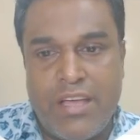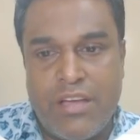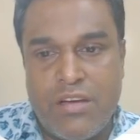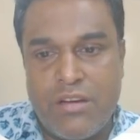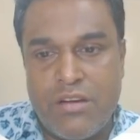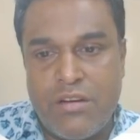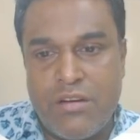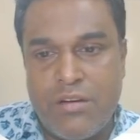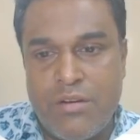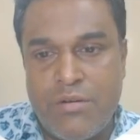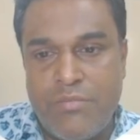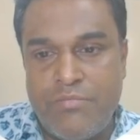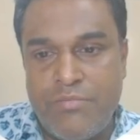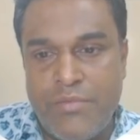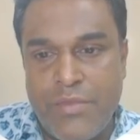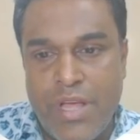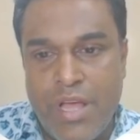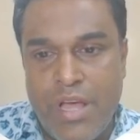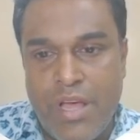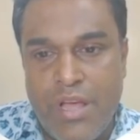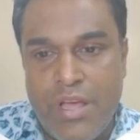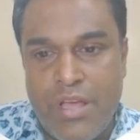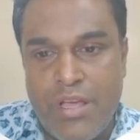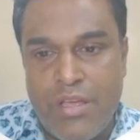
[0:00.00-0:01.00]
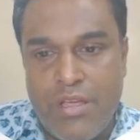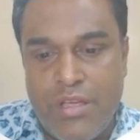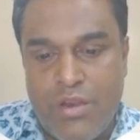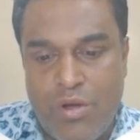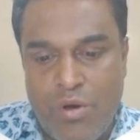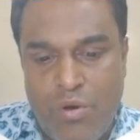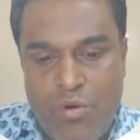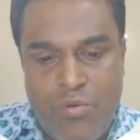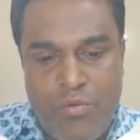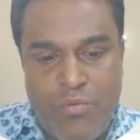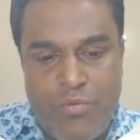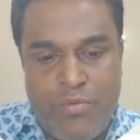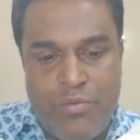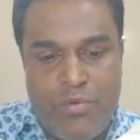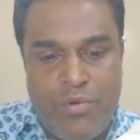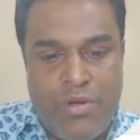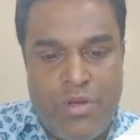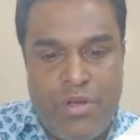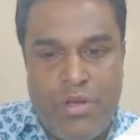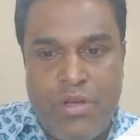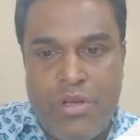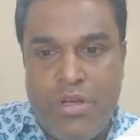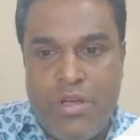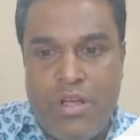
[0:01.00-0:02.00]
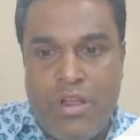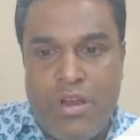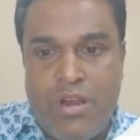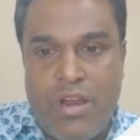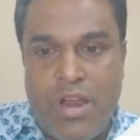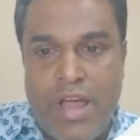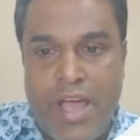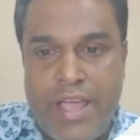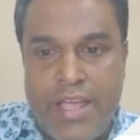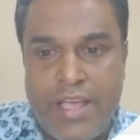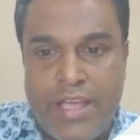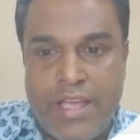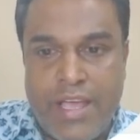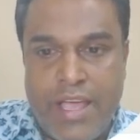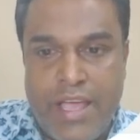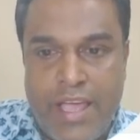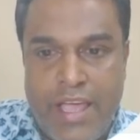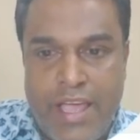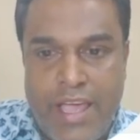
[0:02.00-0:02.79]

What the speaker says: you know, like